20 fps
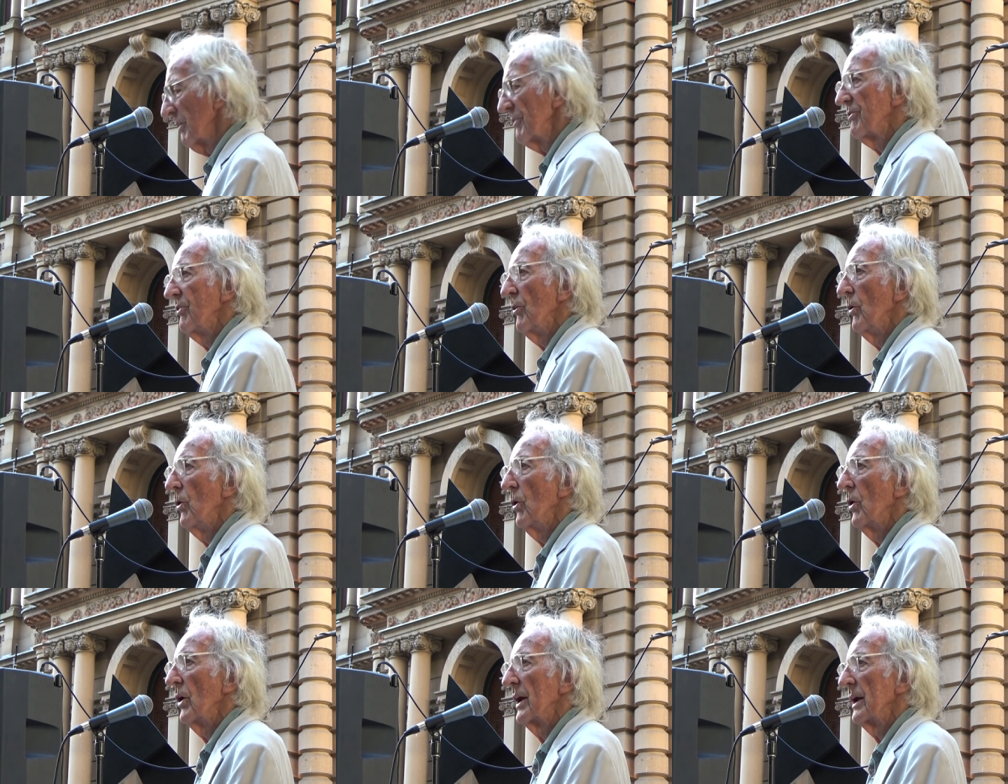
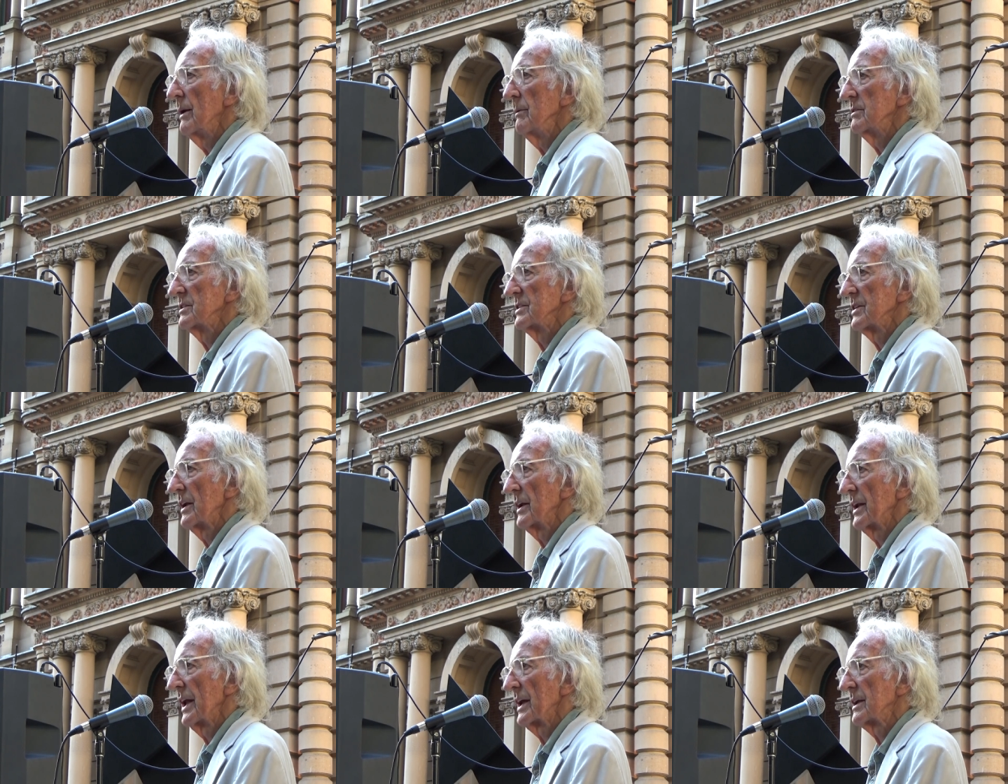before he was
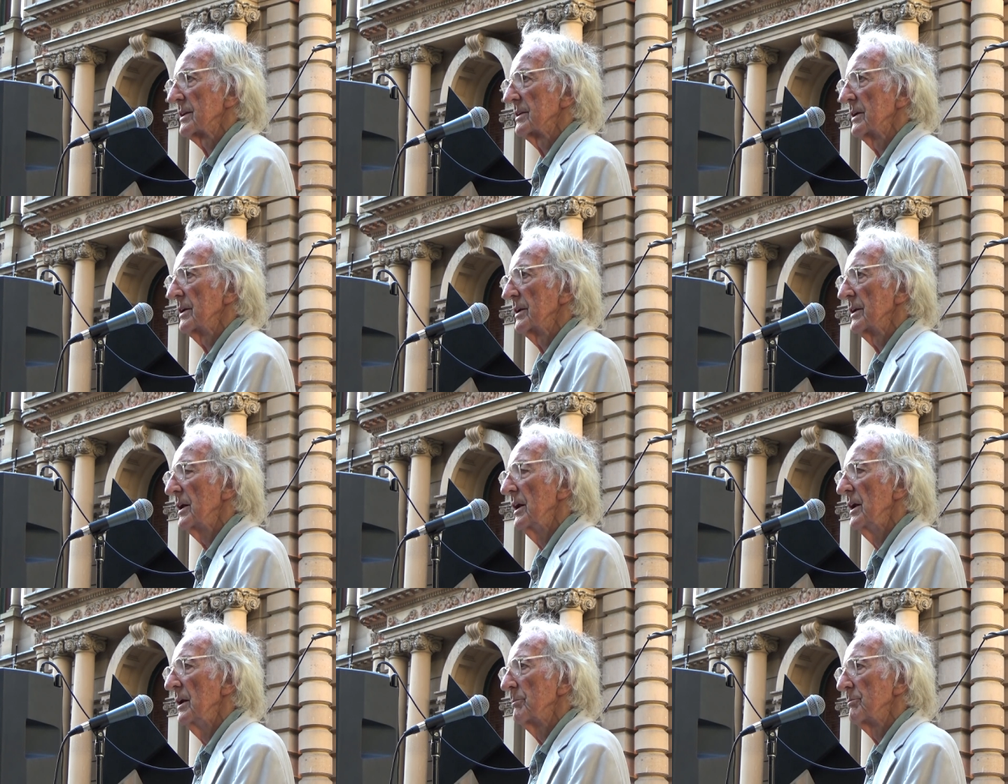elected
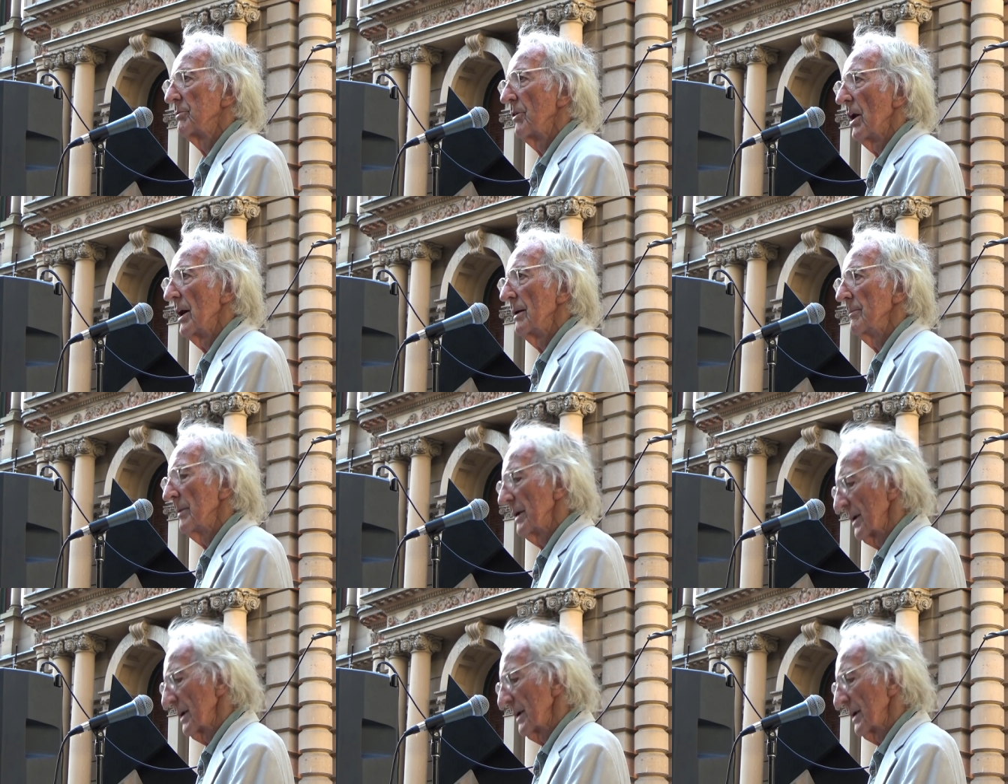Prime